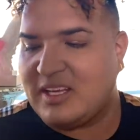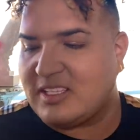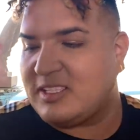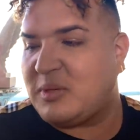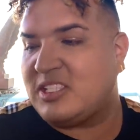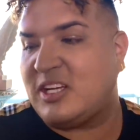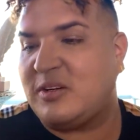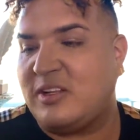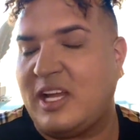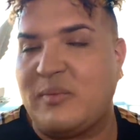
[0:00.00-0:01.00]
I just want to share
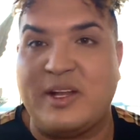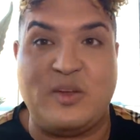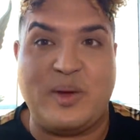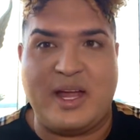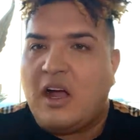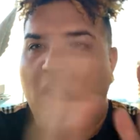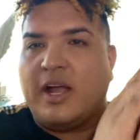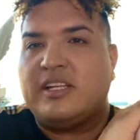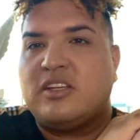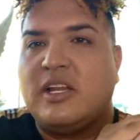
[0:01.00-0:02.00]
with you like my new bag.
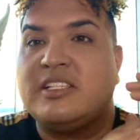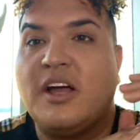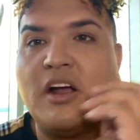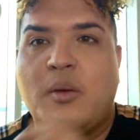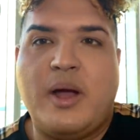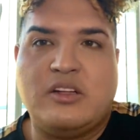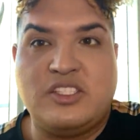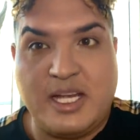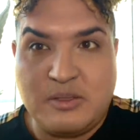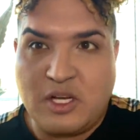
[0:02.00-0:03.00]
Okay, so let's talk about James